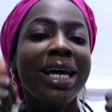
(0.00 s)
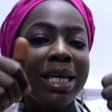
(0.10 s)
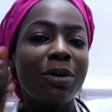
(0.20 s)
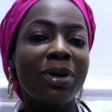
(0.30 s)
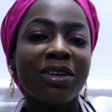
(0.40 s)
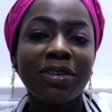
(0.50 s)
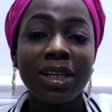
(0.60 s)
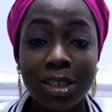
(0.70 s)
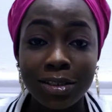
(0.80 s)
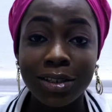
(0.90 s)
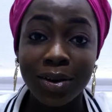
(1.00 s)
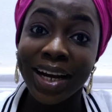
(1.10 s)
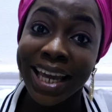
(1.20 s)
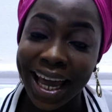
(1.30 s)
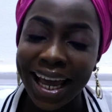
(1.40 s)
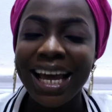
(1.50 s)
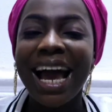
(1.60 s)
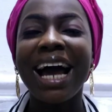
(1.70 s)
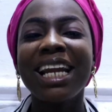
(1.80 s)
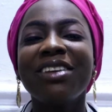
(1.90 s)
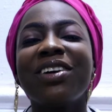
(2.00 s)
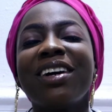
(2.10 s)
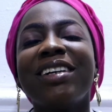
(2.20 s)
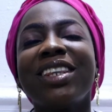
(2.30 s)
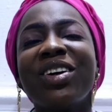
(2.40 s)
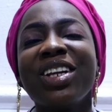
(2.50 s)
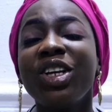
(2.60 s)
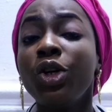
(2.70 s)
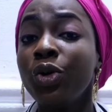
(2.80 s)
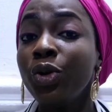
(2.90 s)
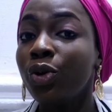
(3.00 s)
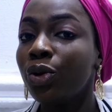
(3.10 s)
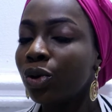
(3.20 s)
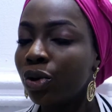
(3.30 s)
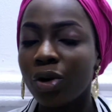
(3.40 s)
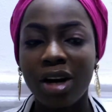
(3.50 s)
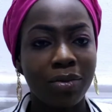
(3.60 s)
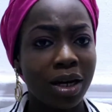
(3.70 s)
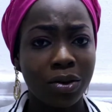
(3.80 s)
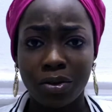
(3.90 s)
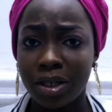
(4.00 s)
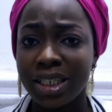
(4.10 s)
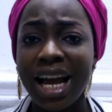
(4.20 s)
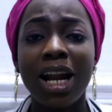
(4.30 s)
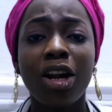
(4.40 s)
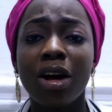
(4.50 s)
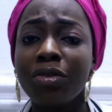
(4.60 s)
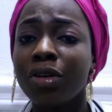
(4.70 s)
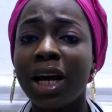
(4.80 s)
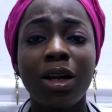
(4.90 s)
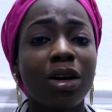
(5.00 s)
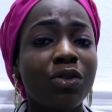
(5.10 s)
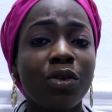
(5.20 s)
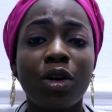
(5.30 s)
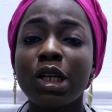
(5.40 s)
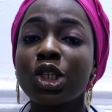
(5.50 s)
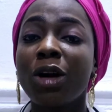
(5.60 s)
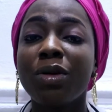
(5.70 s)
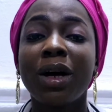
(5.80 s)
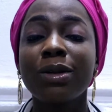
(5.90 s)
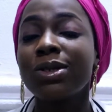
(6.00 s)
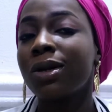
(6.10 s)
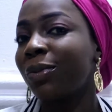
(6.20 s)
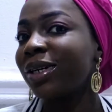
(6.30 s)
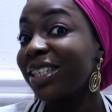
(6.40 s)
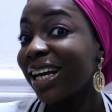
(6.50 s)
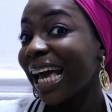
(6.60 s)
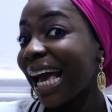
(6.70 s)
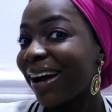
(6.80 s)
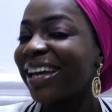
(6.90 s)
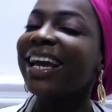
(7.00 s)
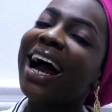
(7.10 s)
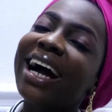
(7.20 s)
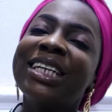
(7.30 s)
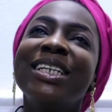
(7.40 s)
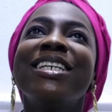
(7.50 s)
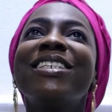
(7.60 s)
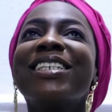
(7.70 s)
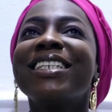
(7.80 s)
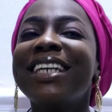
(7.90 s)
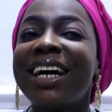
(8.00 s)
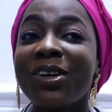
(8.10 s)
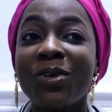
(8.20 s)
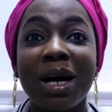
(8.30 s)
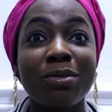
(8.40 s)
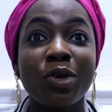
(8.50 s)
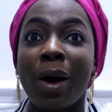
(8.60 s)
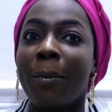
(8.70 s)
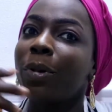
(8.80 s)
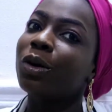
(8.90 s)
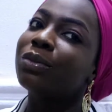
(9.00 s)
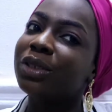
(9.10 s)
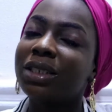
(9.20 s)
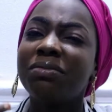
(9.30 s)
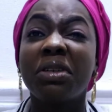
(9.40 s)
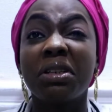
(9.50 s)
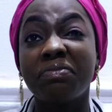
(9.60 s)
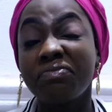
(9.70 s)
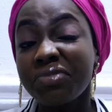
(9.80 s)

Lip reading: you'll be the first to know, okay? And if you are returning, you know you have my heart already. I love you for always coming back to support, okay? Yeah. So today, I don't know why I'm super pumped, but